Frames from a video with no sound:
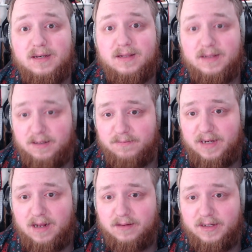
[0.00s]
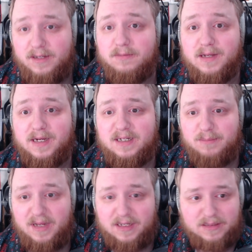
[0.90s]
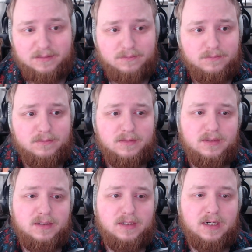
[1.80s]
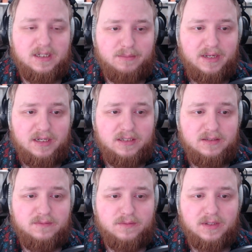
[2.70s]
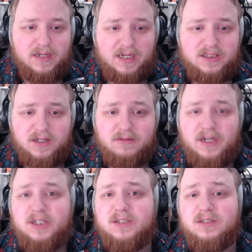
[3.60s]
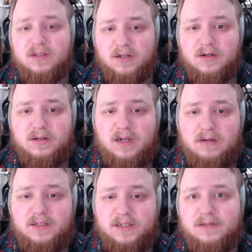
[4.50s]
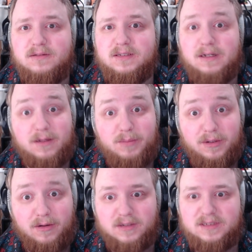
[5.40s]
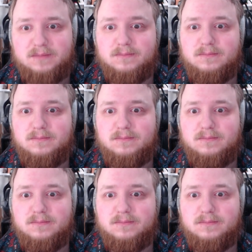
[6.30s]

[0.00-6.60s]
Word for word: That reality created demand. A demand for the next generation to learn how to use their computers.